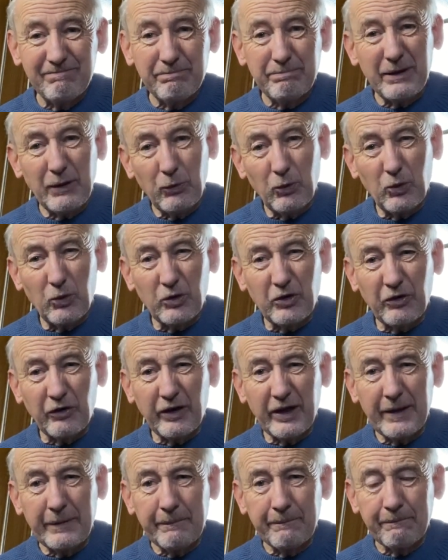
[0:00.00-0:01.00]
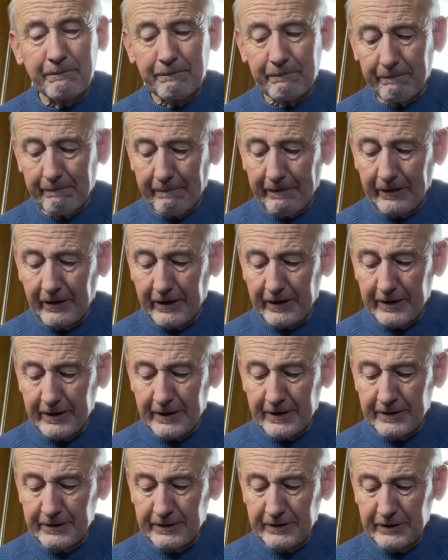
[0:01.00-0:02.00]
bit watery,
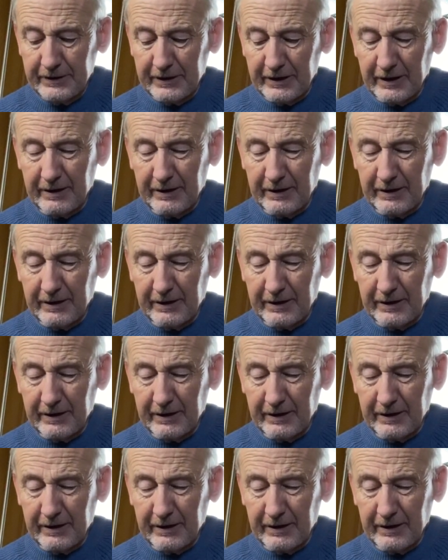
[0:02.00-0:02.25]
and